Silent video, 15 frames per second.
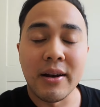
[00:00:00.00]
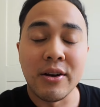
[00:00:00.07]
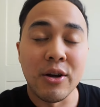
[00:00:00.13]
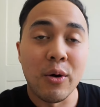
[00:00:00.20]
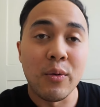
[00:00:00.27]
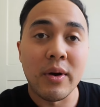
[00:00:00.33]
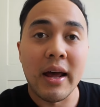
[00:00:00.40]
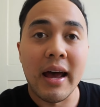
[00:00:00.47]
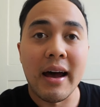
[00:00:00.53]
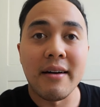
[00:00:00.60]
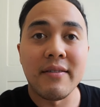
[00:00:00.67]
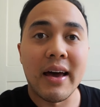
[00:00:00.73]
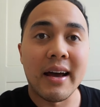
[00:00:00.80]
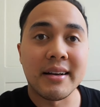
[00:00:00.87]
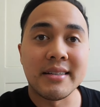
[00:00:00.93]
don't
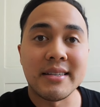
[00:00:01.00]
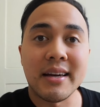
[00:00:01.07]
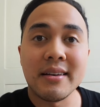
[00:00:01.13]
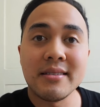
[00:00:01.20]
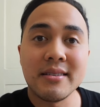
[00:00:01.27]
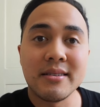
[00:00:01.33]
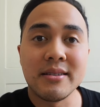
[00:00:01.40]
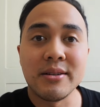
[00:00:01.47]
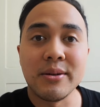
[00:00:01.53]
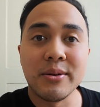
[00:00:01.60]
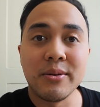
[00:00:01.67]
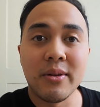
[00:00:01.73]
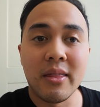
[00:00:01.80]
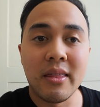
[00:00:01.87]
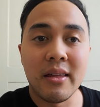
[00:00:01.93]
have access to
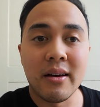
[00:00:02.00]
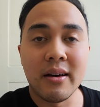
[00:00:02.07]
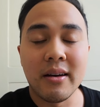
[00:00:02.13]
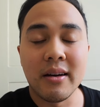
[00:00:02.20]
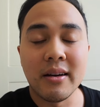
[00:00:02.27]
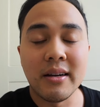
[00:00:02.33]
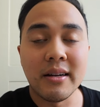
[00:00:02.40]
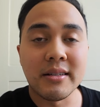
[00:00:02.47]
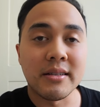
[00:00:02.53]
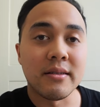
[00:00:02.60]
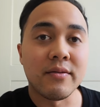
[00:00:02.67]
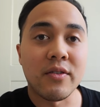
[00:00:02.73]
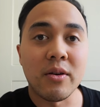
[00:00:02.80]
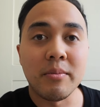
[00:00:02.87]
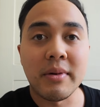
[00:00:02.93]
the Adidas
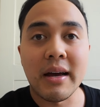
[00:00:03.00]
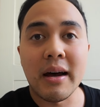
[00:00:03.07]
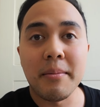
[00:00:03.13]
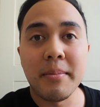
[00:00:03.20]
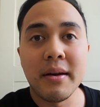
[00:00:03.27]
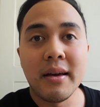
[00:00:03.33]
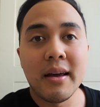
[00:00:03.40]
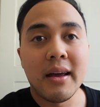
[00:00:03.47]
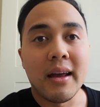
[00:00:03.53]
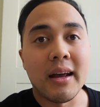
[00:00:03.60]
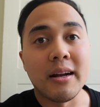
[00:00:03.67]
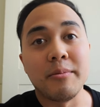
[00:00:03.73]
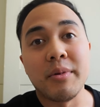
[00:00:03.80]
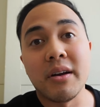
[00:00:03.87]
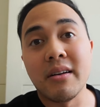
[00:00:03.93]
Confirmed app
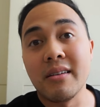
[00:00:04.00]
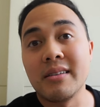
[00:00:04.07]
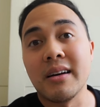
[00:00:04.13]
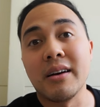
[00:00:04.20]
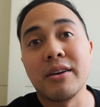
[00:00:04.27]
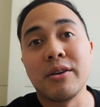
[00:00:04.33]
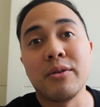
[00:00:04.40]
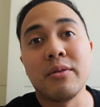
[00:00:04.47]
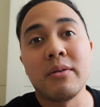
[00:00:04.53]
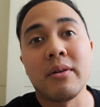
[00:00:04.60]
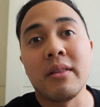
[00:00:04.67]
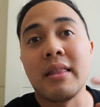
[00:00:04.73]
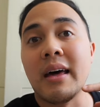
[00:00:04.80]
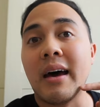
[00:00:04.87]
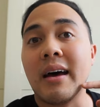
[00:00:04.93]
I'm here to tell you
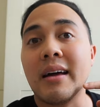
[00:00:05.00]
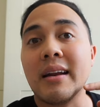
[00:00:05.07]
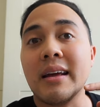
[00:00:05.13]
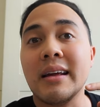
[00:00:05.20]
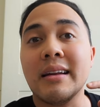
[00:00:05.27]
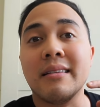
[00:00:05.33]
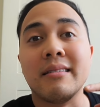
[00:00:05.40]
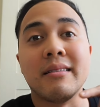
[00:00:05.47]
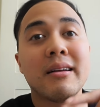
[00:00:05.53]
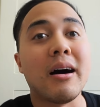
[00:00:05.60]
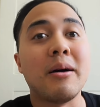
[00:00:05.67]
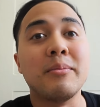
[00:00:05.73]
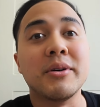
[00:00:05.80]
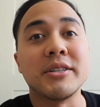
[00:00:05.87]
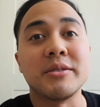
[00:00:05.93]
that it is
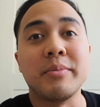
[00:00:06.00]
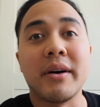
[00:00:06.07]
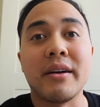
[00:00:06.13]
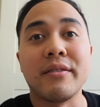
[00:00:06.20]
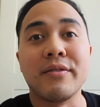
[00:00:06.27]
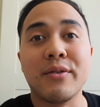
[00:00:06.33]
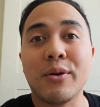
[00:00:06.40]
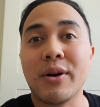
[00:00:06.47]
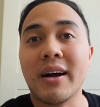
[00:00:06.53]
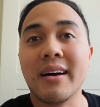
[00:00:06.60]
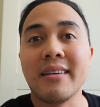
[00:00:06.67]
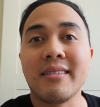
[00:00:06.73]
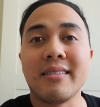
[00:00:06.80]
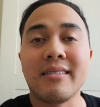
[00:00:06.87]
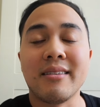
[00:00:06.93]
not much better for
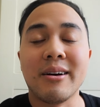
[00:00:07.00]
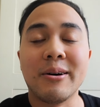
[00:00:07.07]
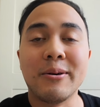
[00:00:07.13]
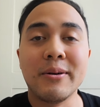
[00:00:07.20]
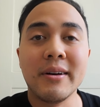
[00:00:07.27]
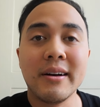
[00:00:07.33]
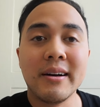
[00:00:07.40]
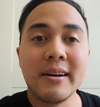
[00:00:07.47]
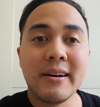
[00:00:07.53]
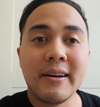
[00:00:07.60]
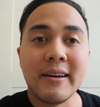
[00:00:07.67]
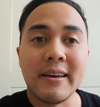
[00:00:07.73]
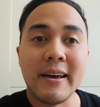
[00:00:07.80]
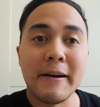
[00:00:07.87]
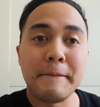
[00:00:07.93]
us. So
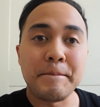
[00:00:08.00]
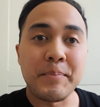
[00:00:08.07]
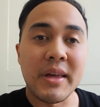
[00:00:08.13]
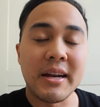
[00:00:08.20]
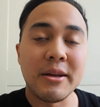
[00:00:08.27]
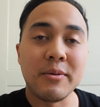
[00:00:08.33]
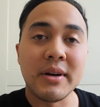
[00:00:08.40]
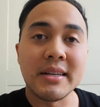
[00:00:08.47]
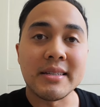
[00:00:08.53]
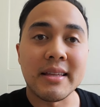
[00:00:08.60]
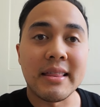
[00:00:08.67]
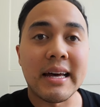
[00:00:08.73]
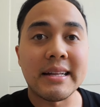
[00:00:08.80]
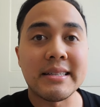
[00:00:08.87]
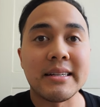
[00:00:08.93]
yeah, anyways,
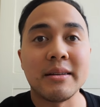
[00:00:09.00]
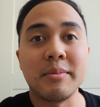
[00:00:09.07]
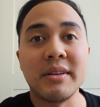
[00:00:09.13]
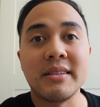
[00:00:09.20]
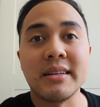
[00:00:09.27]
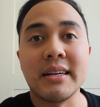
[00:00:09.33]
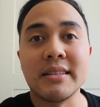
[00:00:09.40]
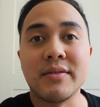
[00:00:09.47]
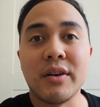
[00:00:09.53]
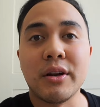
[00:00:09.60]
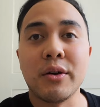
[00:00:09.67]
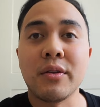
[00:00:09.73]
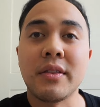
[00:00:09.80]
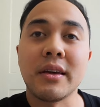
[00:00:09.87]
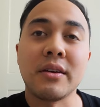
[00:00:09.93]
that's gonna be today's
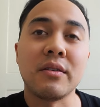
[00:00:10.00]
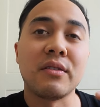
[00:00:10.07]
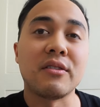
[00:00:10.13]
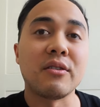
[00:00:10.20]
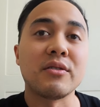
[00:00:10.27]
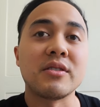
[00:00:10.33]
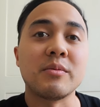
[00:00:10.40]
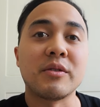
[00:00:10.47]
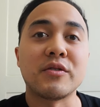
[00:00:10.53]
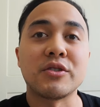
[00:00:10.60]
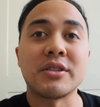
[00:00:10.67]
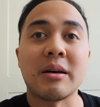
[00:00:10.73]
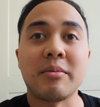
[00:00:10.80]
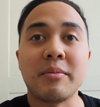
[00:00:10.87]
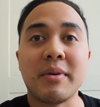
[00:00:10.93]
video. Thank you so, so much for
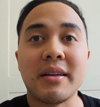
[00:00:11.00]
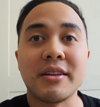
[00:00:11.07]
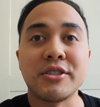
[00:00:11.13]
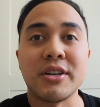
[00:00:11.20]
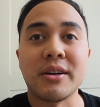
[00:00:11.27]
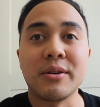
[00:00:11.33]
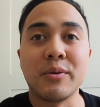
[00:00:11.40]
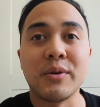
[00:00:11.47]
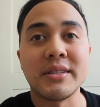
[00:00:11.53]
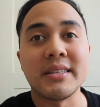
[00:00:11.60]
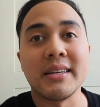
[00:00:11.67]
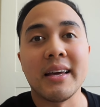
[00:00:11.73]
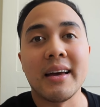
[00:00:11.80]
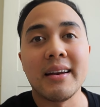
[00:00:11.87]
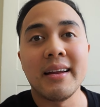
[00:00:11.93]
stopping by the channel once
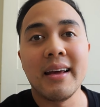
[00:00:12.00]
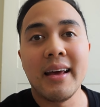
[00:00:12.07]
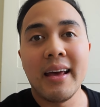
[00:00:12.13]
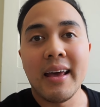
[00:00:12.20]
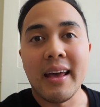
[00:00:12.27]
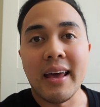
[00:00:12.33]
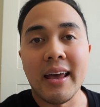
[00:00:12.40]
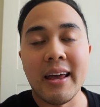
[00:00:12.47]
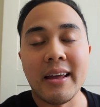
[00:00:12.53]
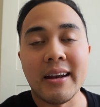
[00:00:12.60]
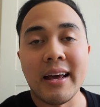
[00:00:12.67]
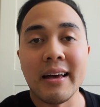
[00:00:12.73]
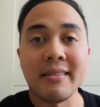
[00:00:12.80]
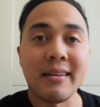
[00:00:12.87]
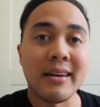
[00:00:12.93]
again. And
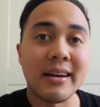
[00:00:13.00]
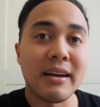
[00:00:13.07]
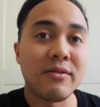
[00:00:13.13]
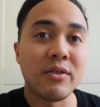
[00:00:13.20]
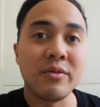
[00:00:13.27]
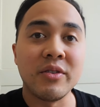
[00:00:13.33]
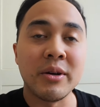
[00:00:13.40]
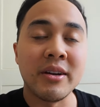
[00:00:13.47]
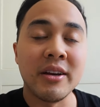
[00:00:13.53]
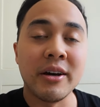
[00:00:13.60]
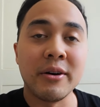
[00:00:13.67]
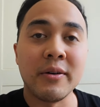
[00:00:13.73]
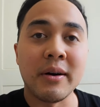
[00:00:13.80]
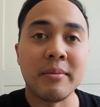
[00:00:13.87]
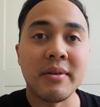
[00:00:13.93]
as I end every
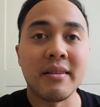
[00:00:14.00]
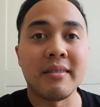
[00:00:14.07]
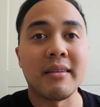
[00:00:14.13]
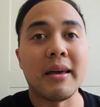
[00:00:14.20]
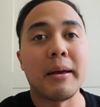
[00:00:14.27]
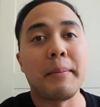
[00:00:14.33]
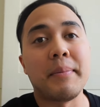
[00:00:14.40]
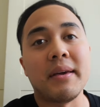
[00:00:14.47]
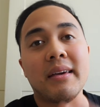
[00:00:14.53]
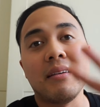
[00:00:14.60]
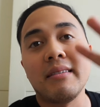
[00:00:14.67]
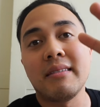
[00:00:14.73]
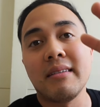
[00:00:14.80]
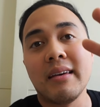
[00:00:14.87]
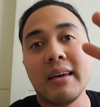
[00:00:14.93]
video, I'm gonna say
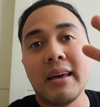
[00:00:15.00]
peace